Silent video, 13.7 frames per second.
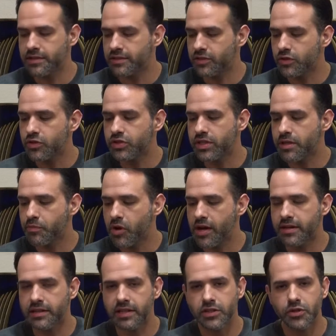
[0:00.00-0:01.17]
That's usually a
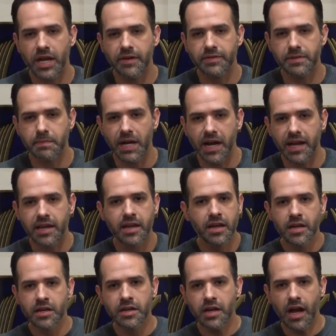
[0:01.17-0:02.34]
product that you have to buy,
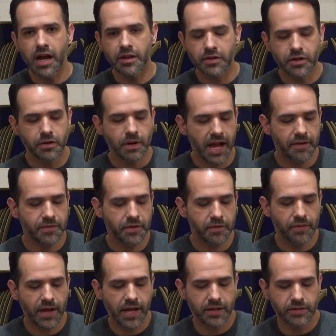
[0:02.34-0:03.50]
after the
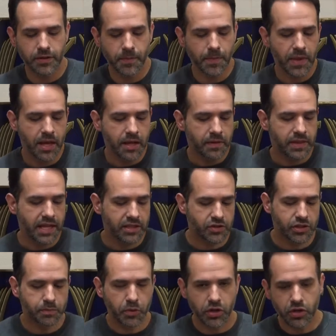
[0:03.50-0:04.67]
fact. So that's
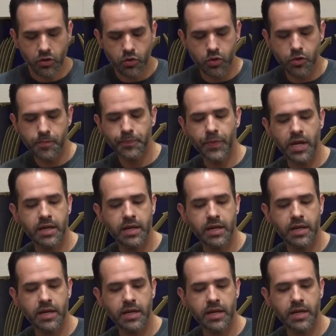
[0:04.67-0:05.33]
just pretty cool.